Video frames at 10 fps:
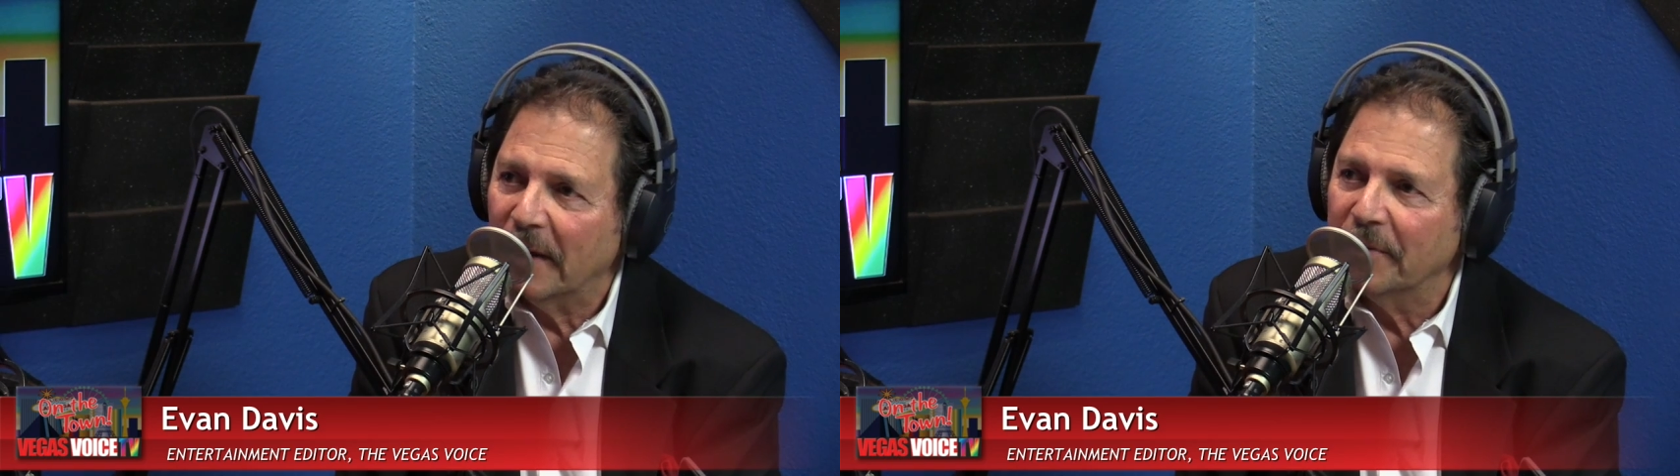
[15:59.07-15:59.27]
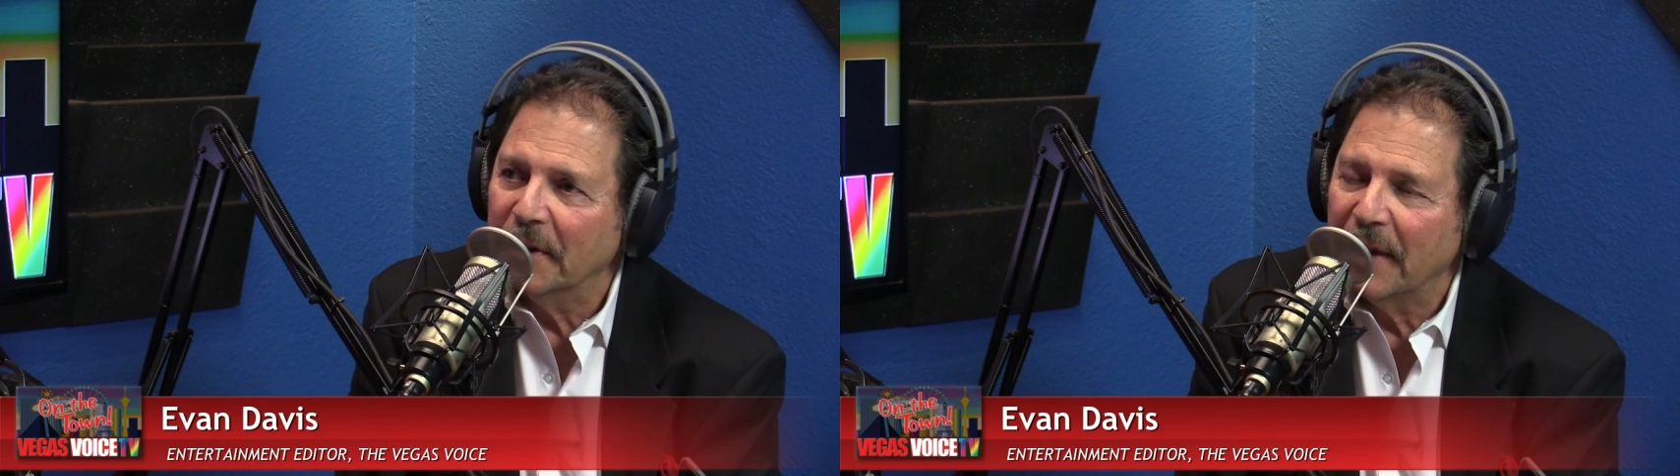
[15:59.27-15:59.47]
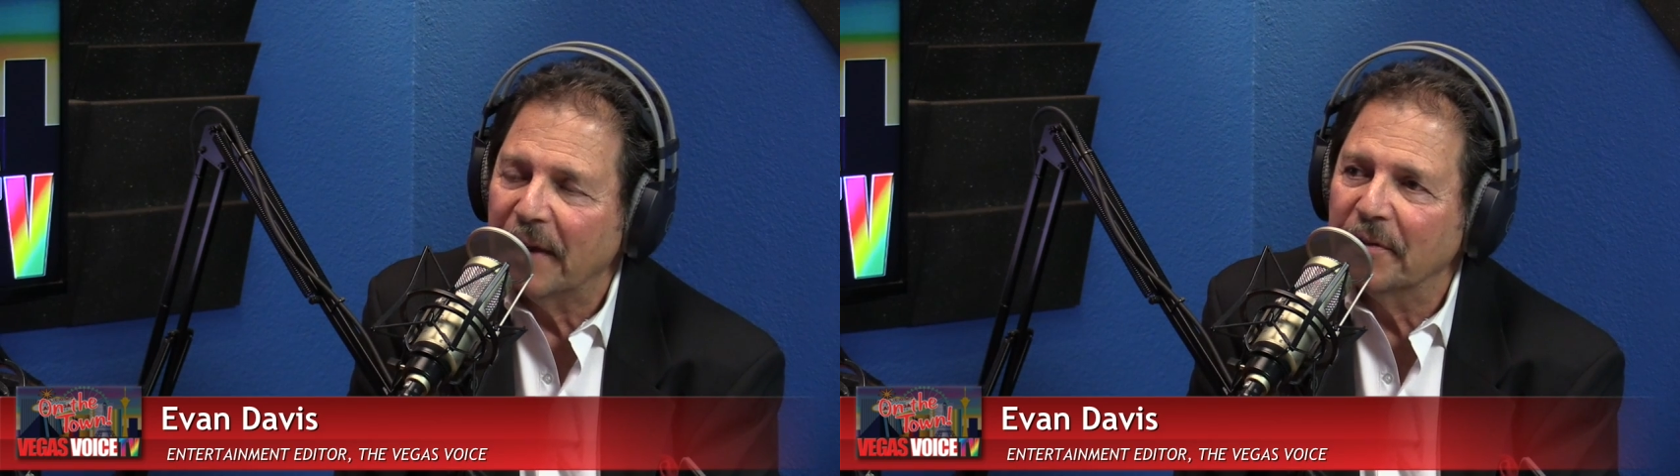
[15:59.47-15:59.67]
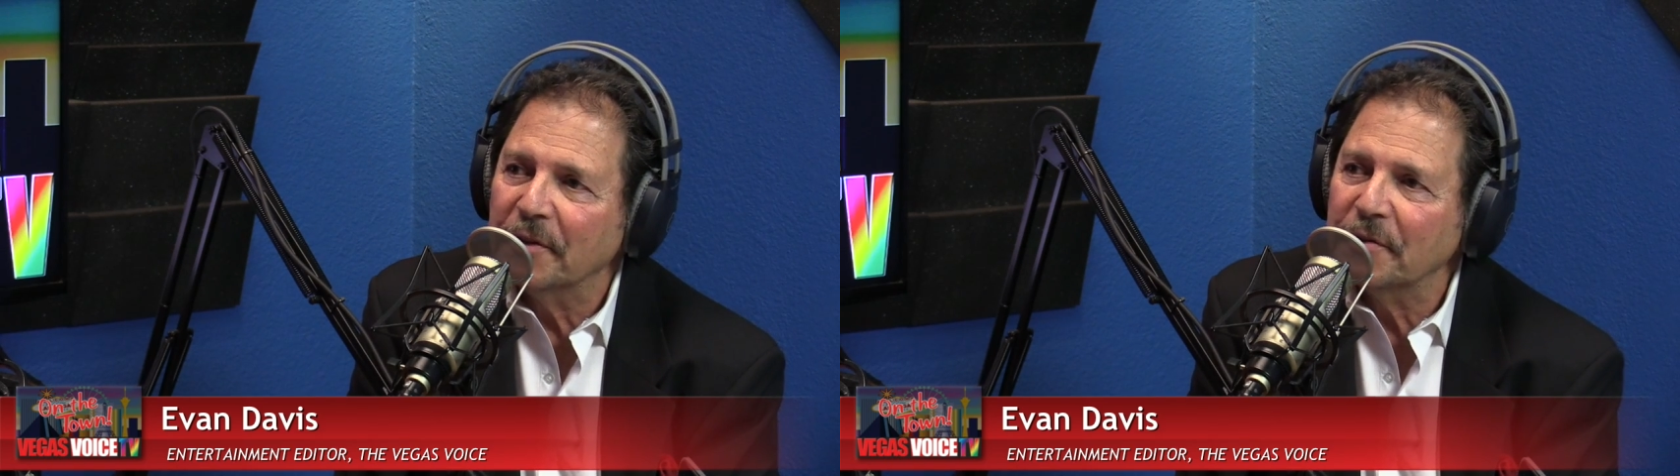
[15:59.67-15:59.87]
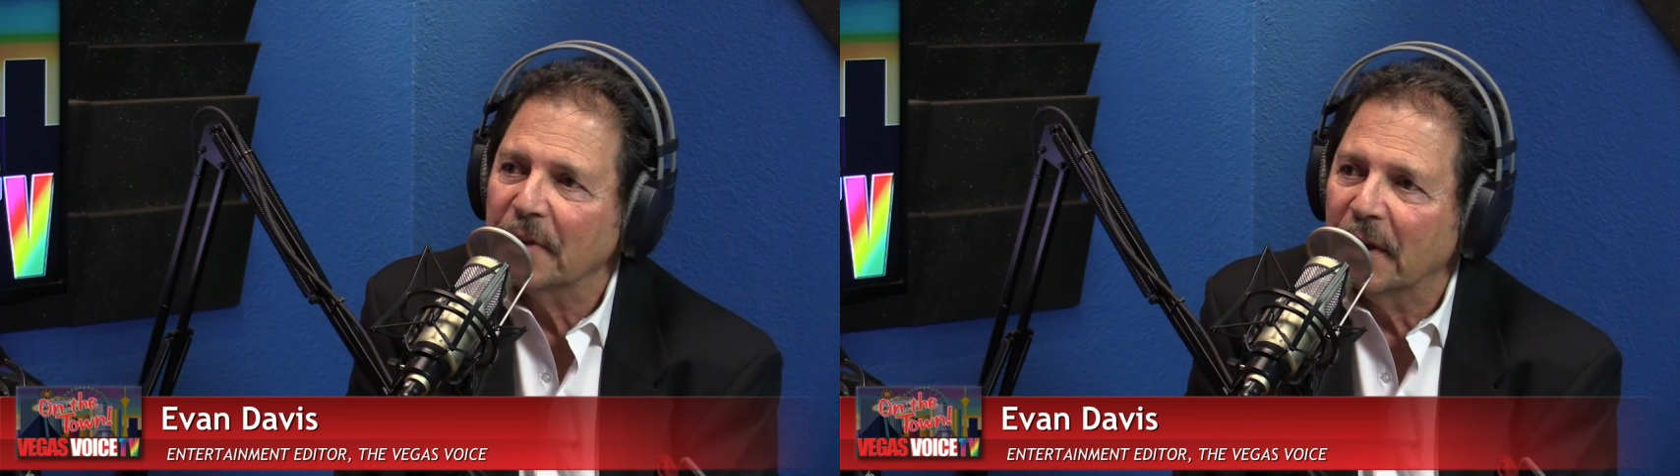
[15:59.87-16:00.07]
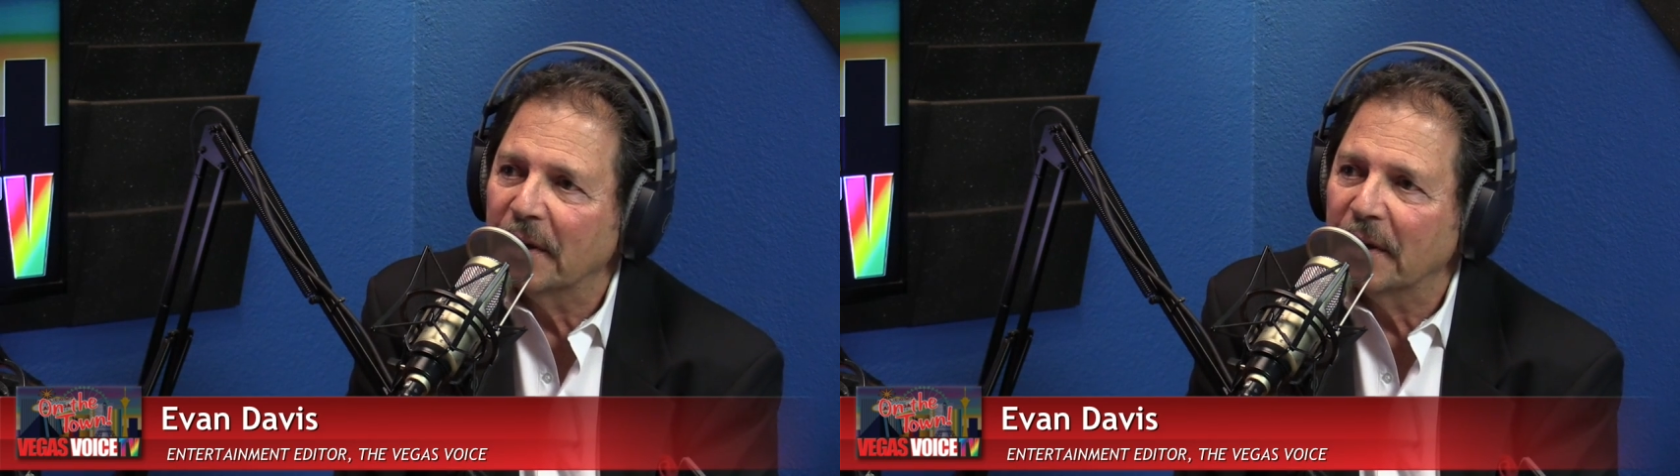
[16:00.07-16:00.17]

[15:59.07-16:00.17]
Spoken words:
Evan Davis at